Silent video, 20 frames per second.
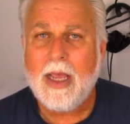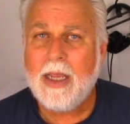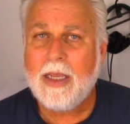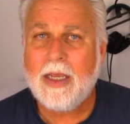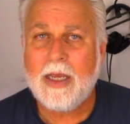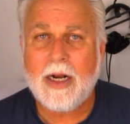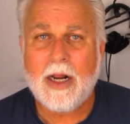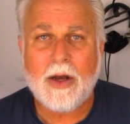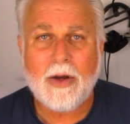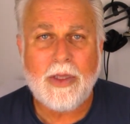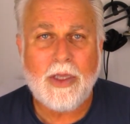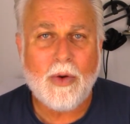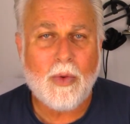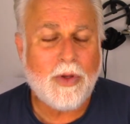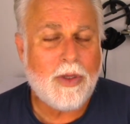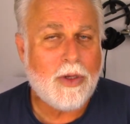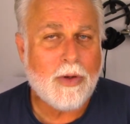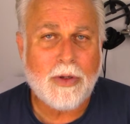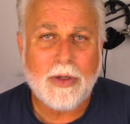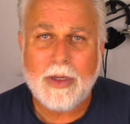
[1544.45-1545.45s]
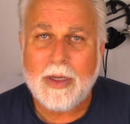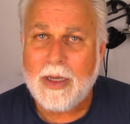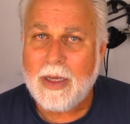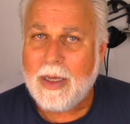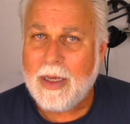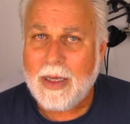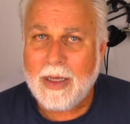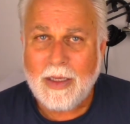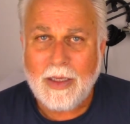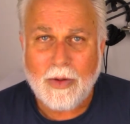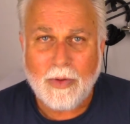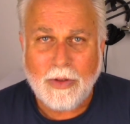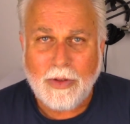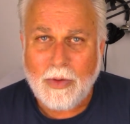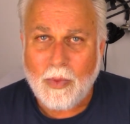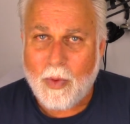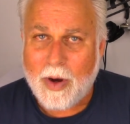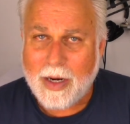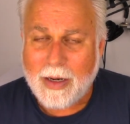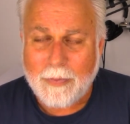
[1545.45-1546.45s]
You
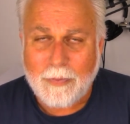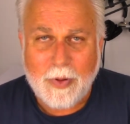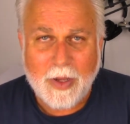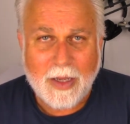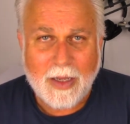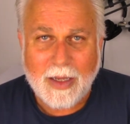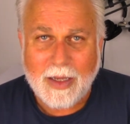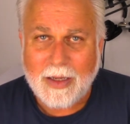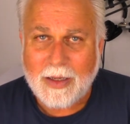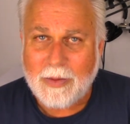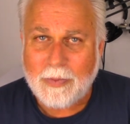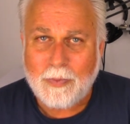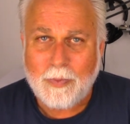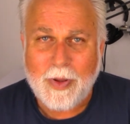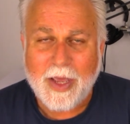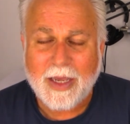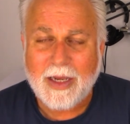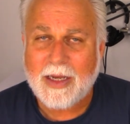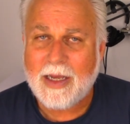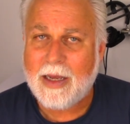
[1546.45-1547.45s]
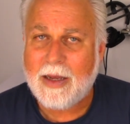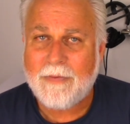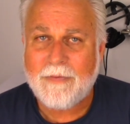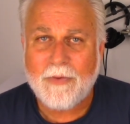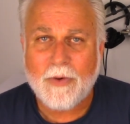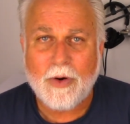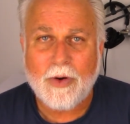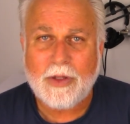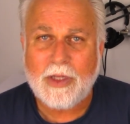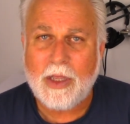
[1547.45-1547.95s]
want to pick fruit,